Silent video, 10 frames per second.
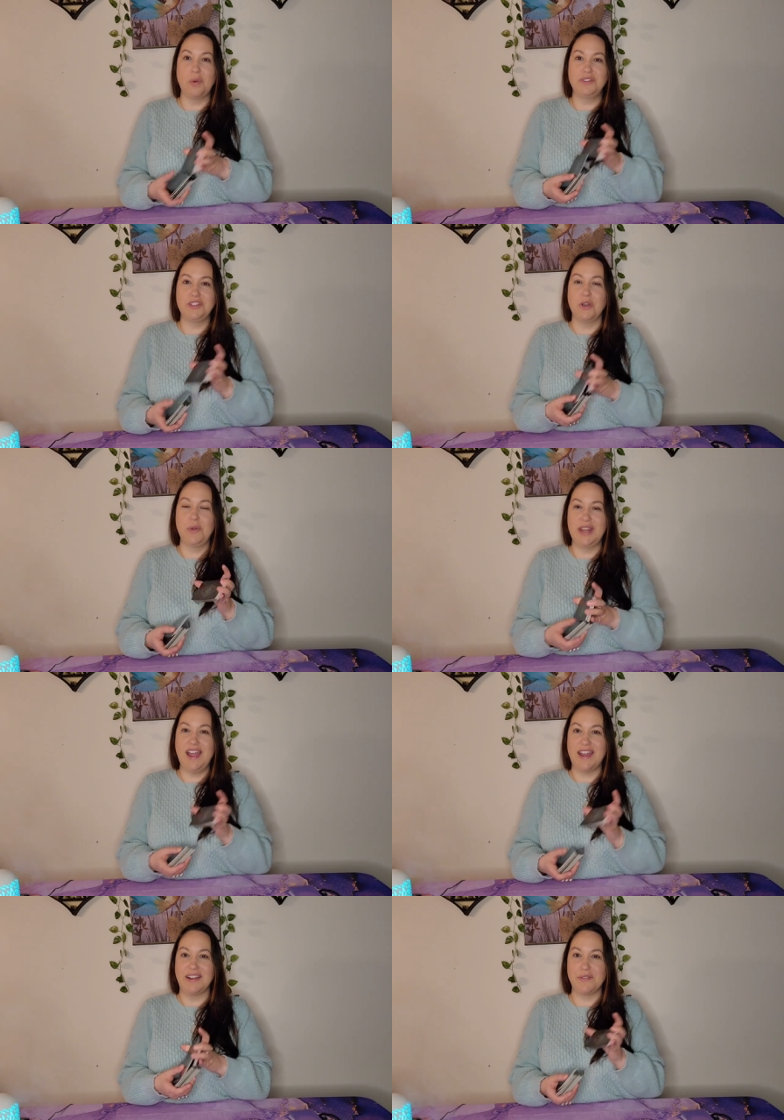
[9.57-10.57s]
what's going
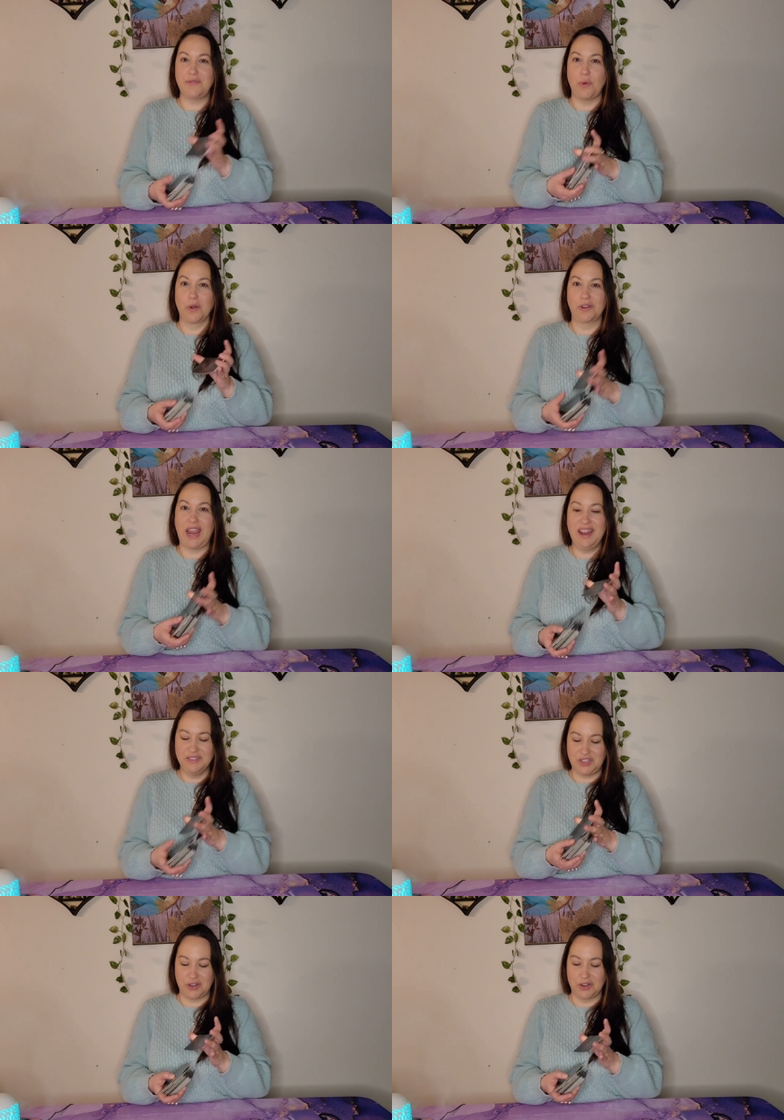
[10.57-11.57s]
on for
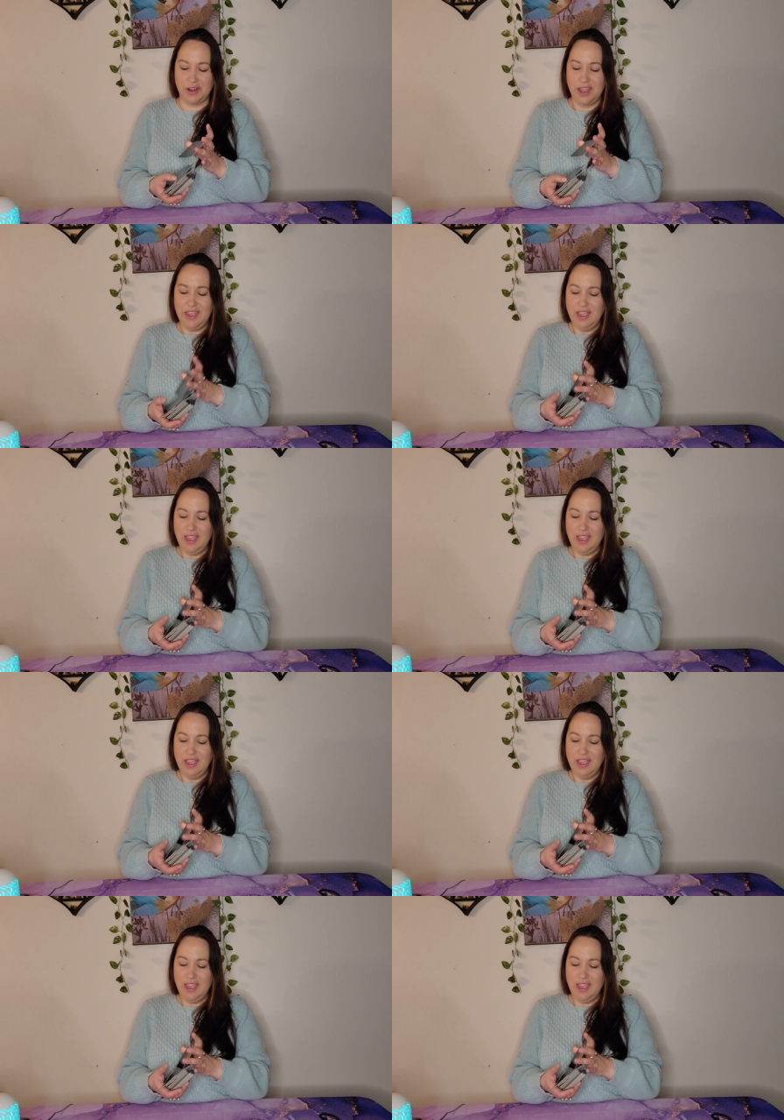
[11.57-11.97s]
Cancer,